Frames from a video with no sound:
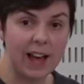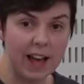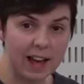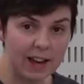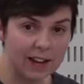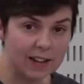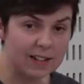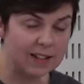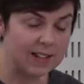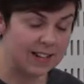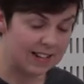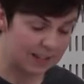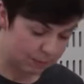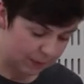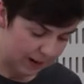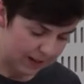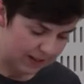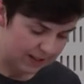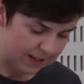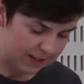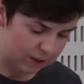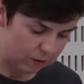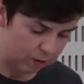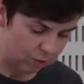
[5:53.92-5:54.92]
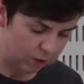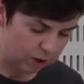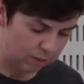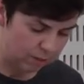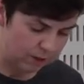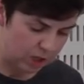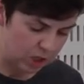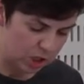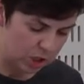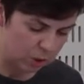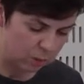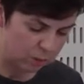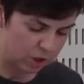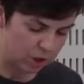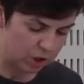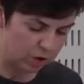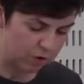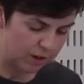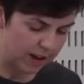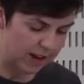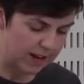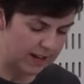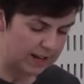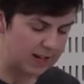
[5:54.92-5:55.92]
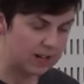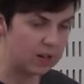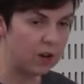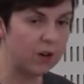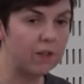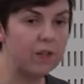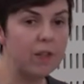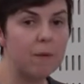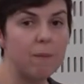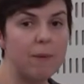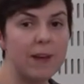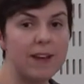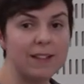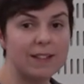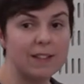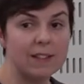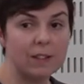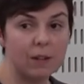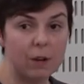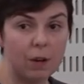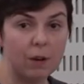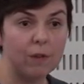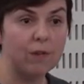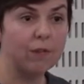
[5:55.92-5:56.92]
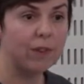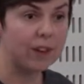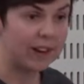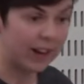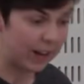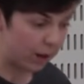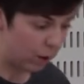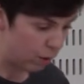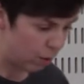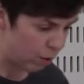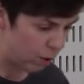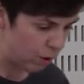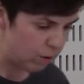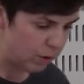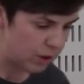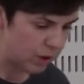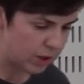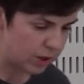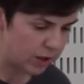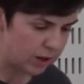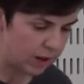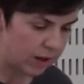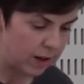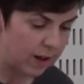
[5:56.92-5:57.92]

Act, explains the Law Commission, was created on the basis of, and I quote,